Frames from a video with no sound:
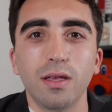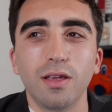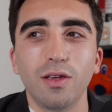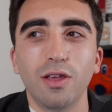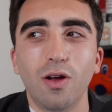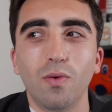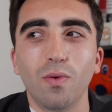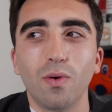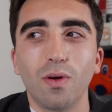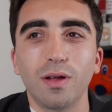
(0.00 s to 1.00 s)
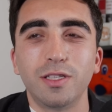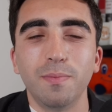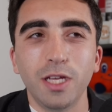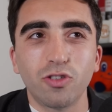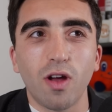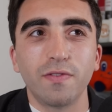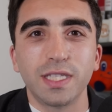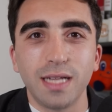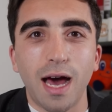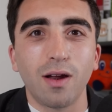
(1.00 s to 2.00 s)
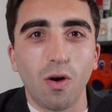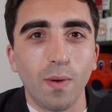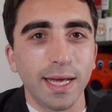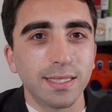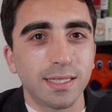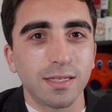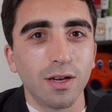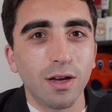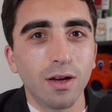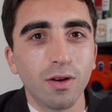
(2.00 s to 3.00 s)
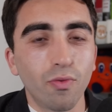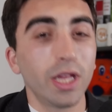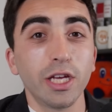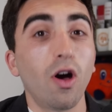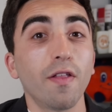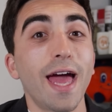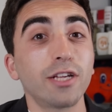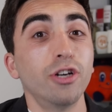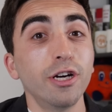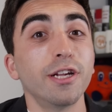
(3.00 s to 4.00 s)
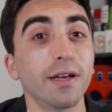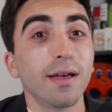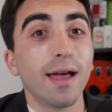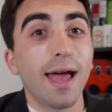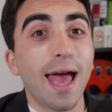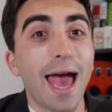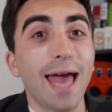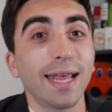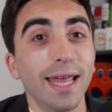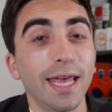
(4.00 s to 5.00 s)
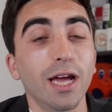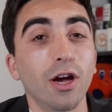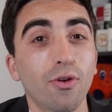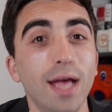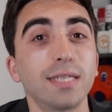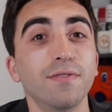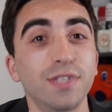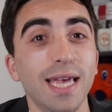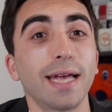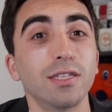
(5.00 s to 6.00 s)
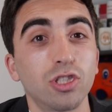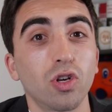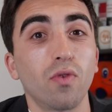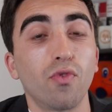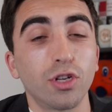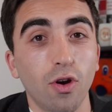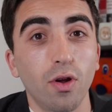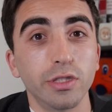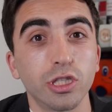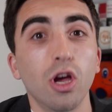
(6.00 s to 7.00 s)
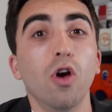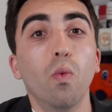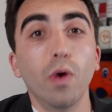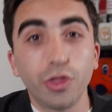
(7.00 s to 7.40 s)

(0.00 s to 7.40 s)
You know, Dimitrov is not always really all that good at hitting aggressive second serve returns with the